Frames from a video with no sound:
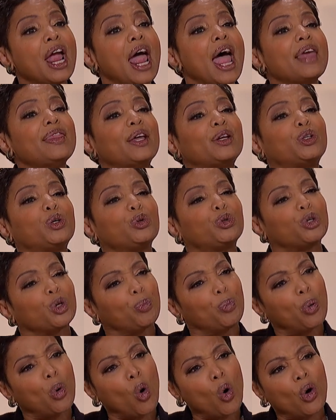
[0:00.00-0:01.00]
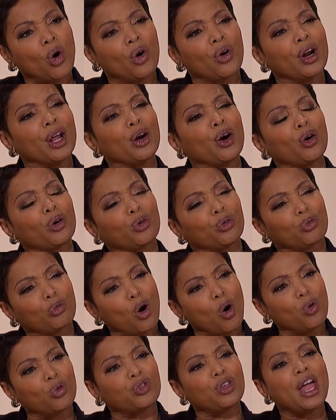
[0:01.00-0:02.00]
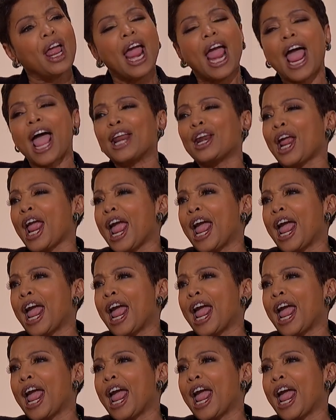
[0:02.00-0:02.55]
and that you support her in her growth and,